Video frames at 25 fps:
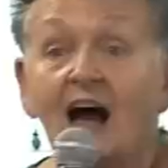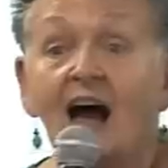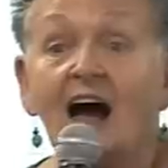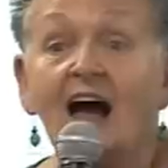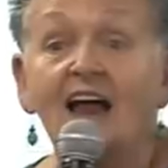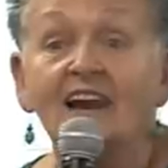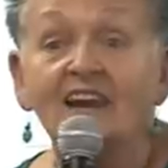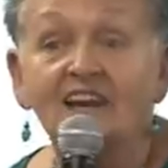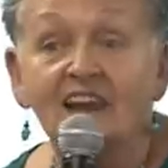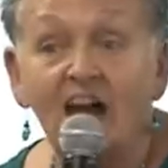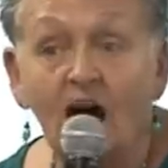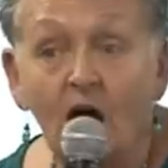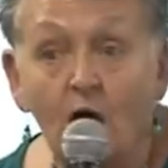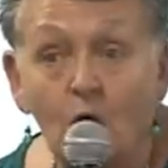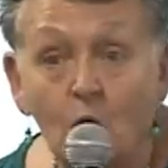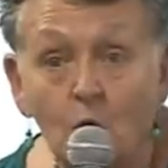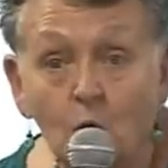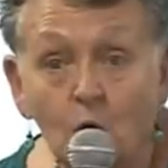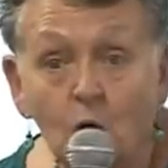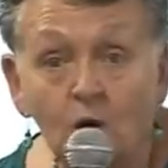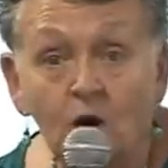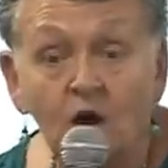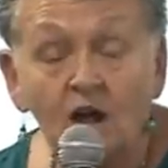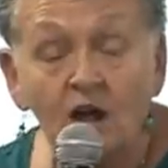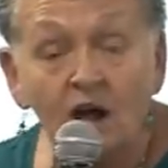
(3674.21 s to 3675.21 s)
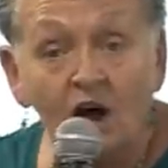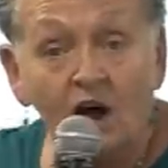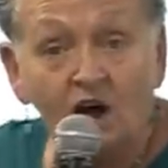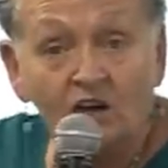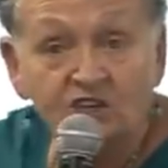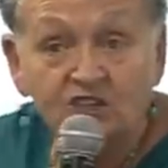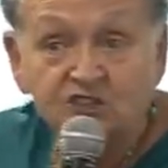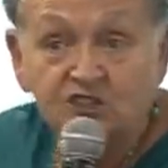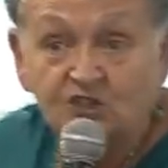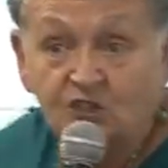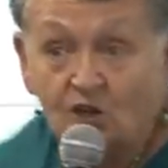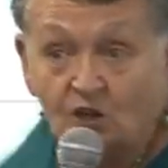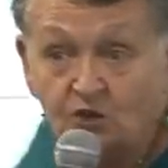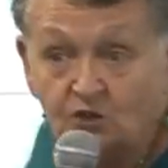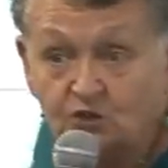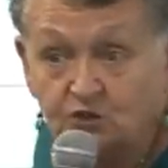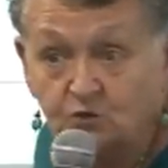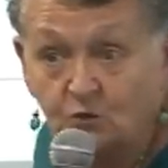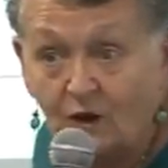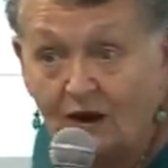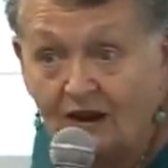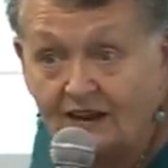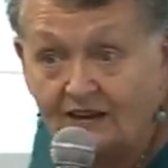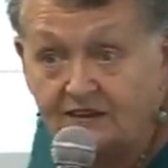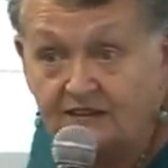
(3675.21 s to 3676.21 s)
Hello, I showed
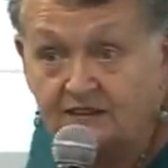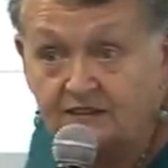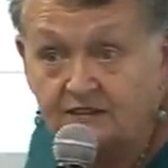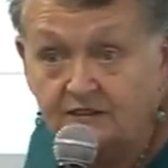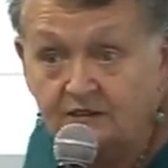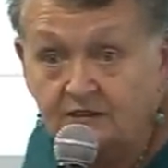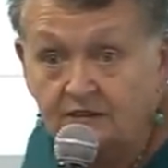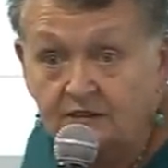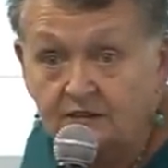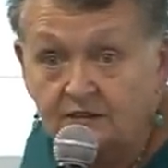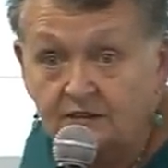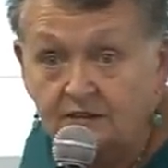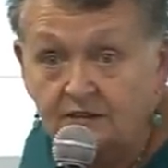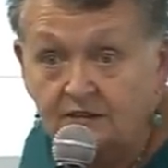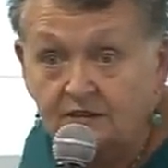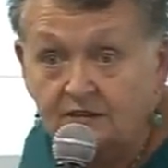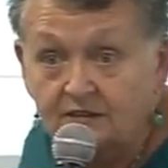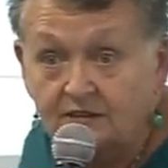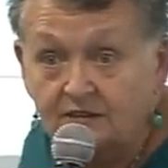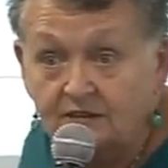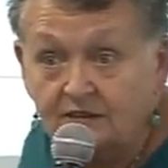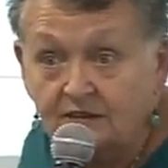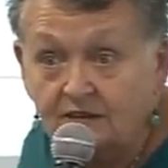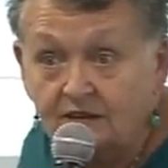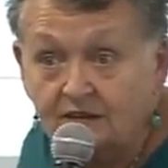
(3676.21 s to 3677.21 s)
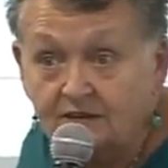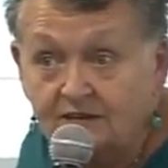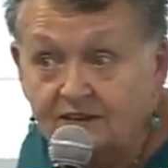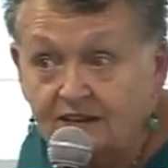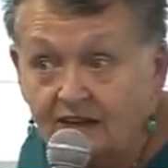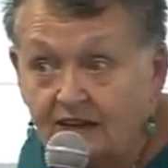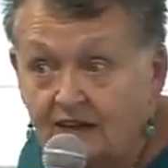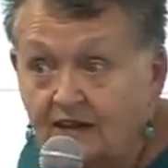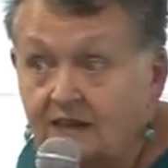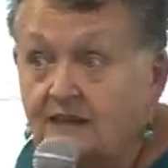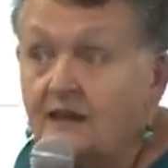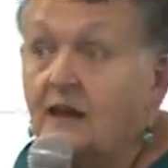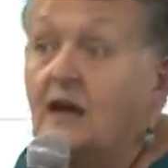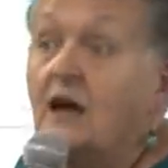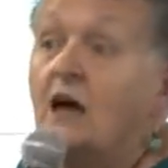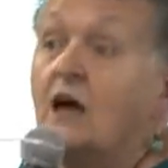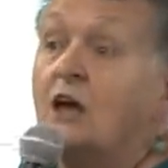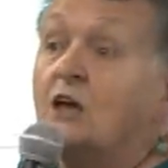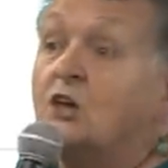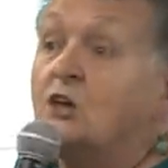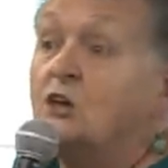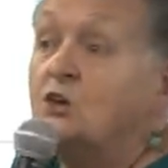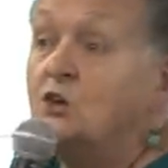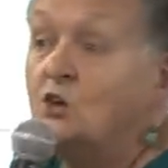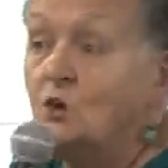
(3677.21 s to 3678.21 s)
you Arnie, okay?
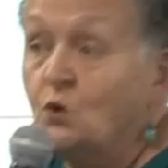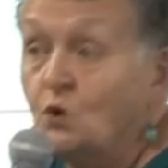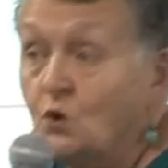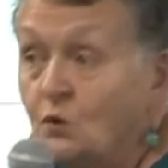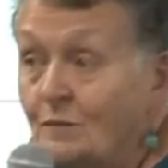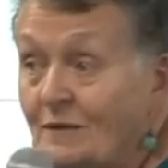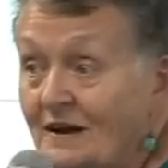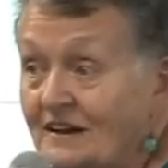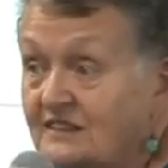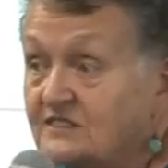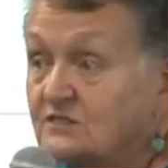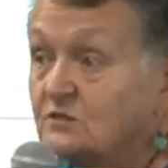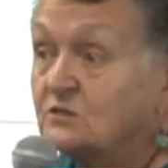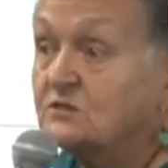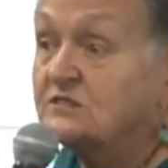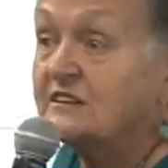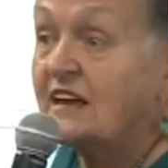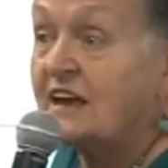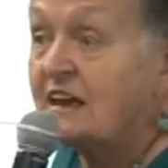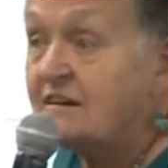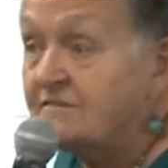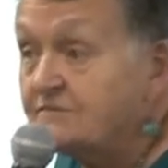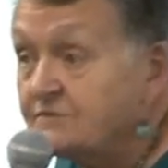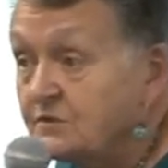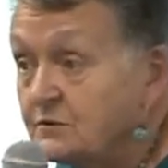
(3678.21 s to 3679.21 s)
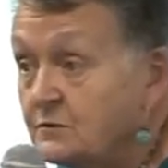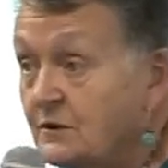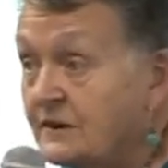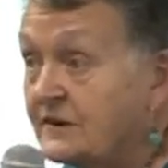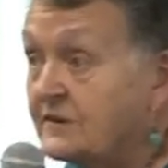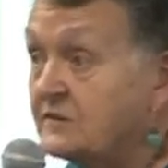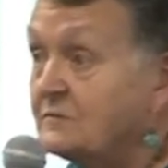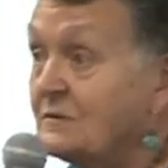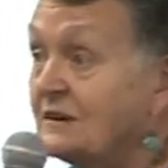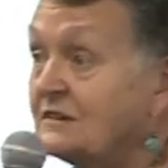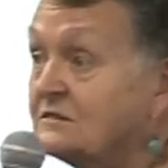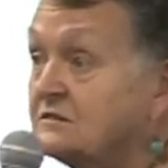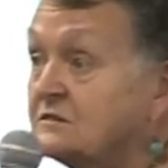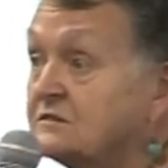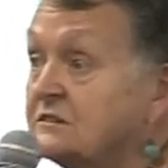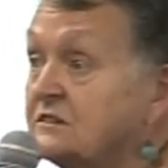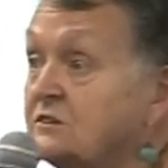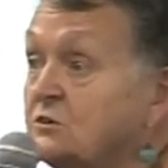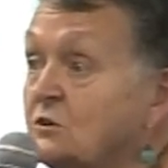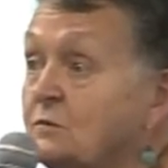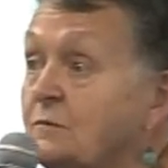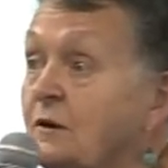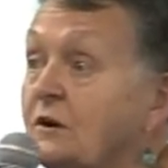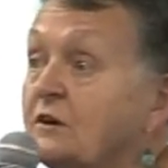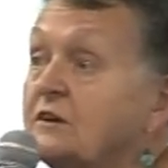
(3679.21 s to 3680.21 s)
Your muscles, every one of the muscles
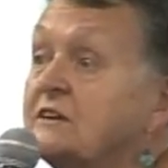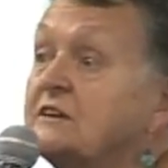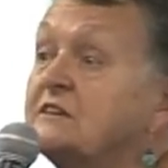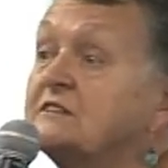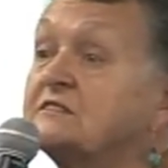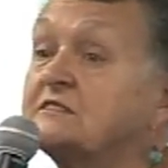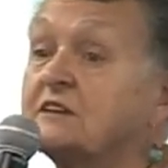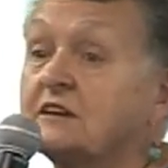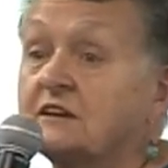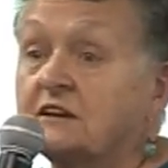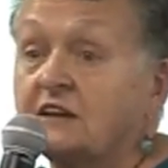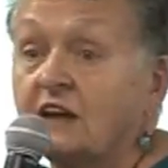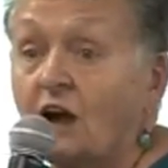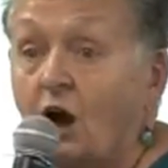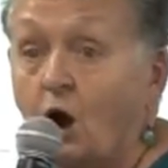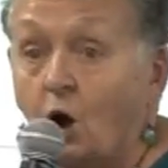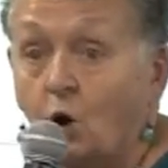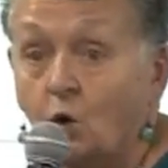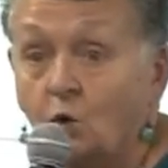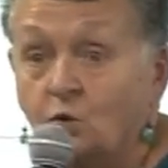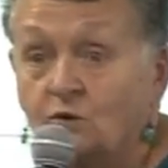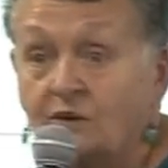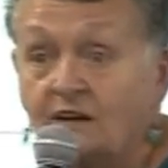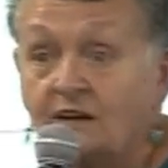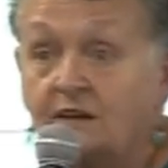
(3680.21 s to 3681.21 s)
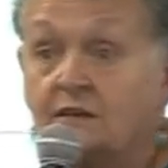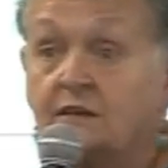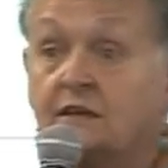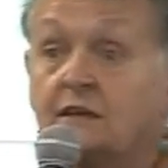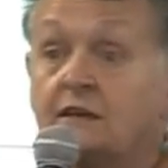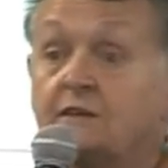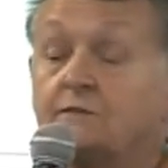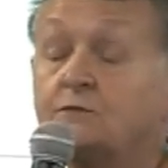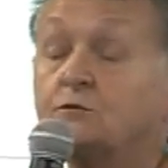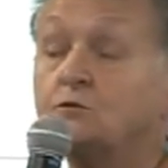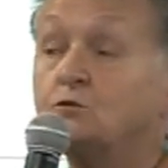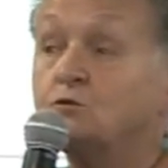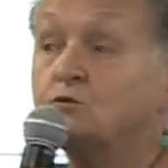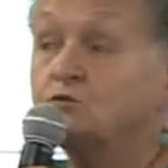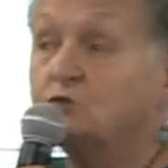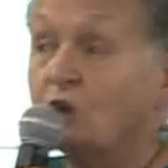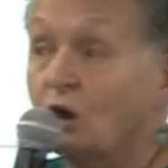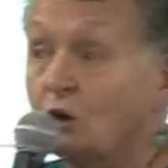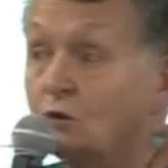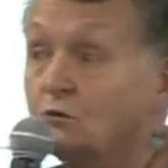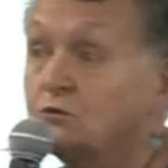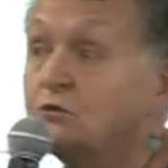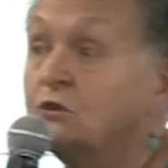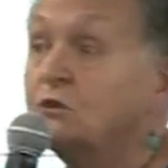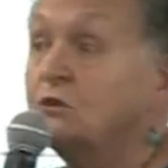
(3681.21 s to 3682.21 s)
in your body is getting older. If you
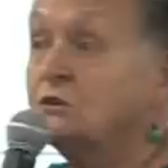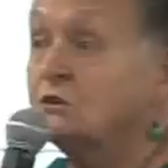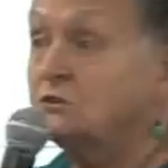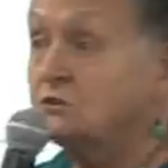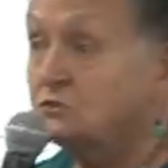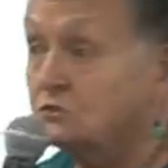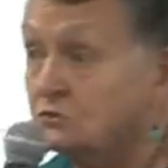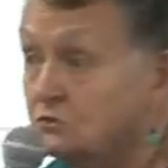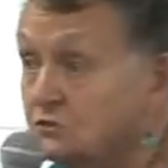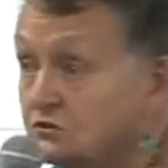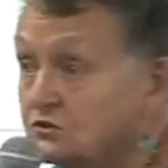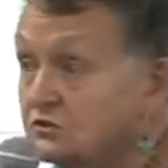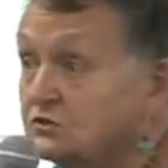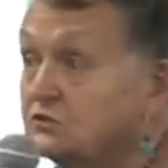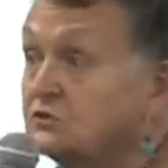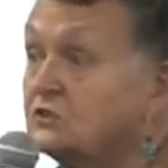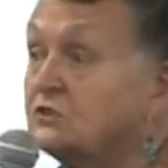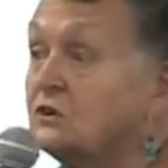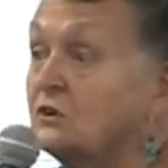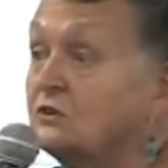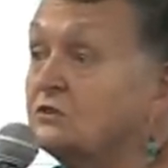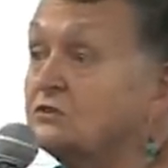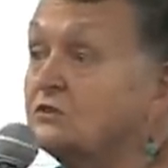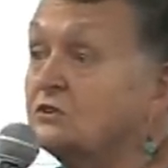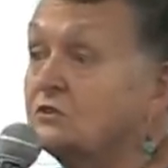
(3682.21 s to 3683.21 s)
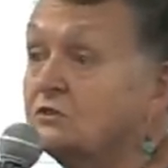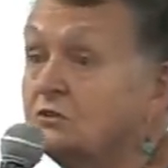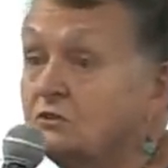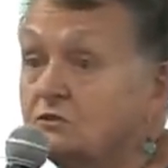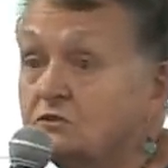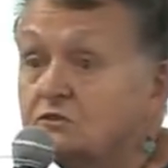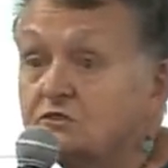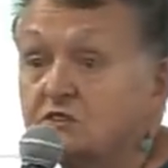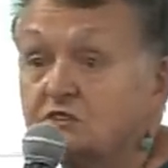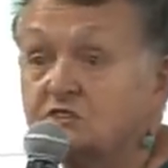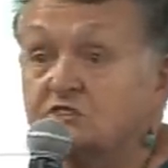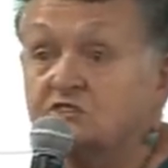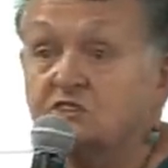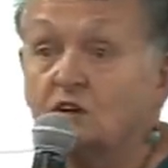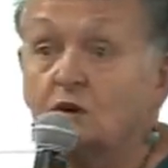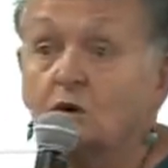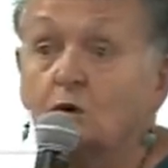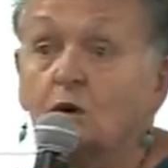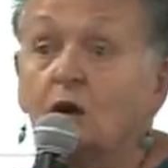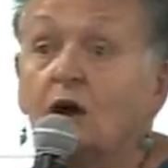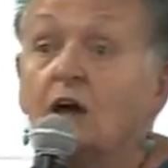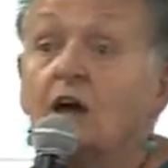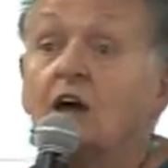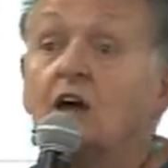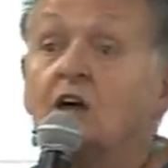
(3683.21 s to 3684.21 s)
don't use it, you're going to lose it.
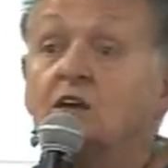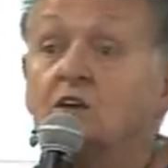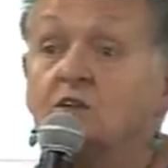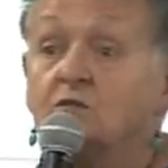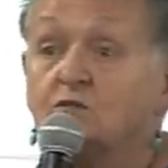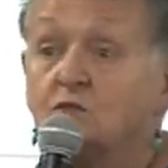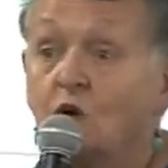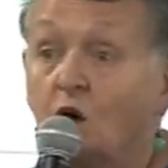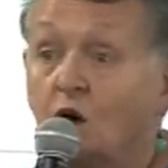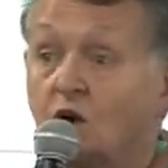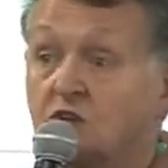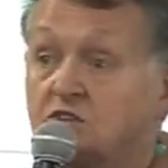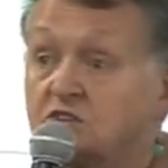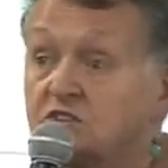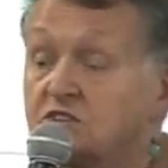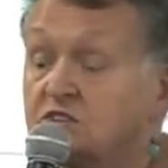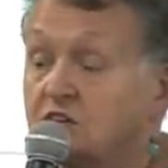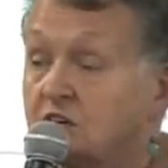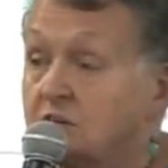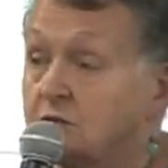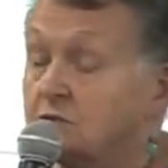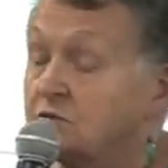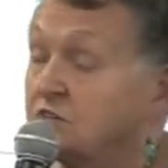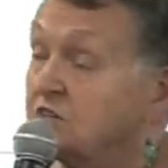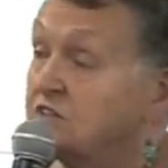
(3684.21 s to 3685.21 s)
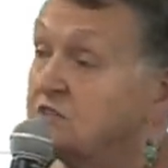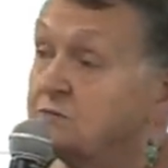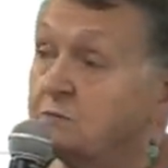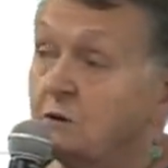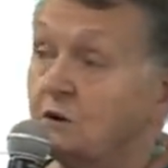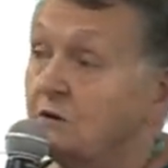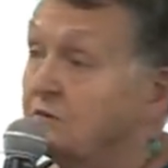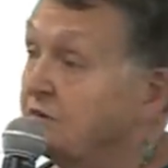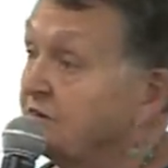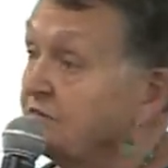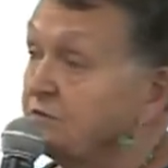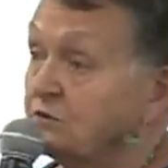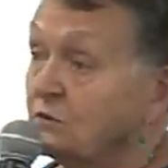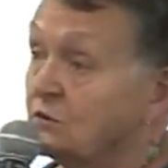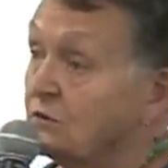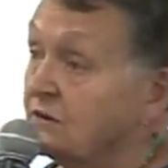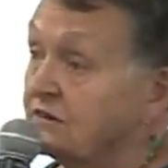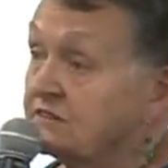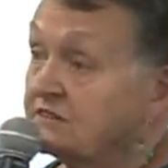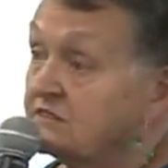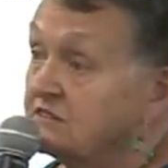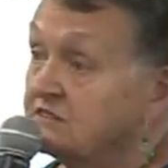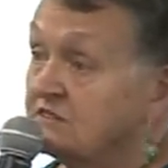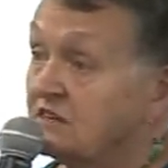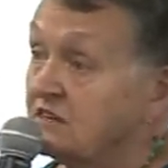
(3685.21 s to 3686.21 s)
So you've got to keep these pelvic floor
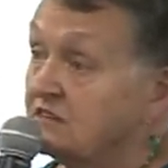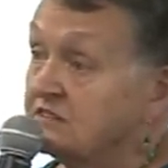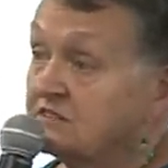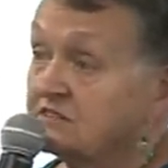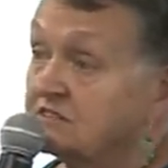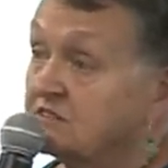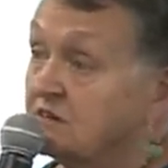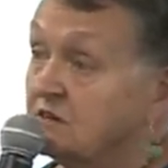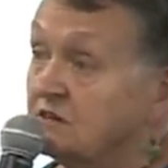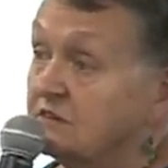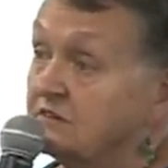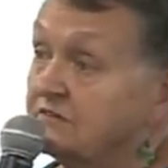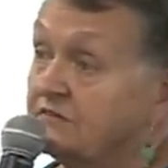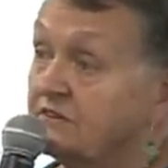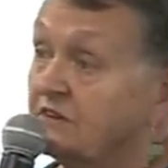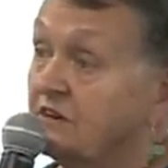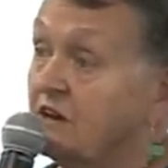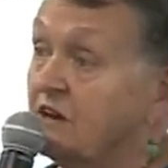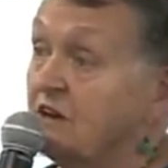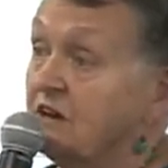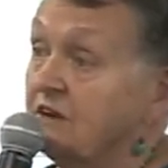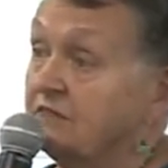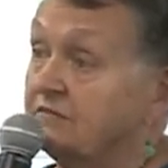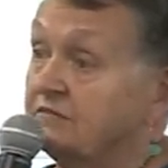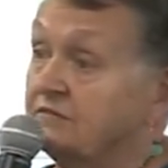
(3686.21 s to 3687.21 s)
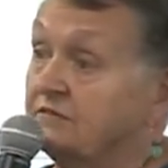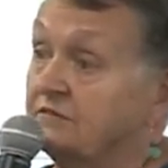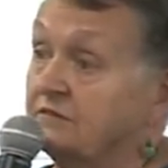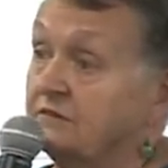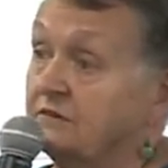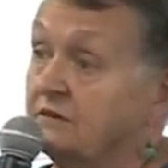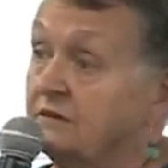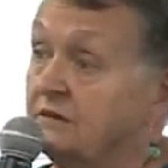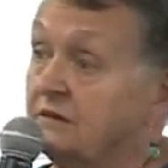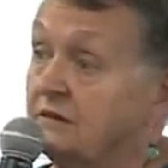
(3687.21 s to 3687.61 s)
exercises going for life.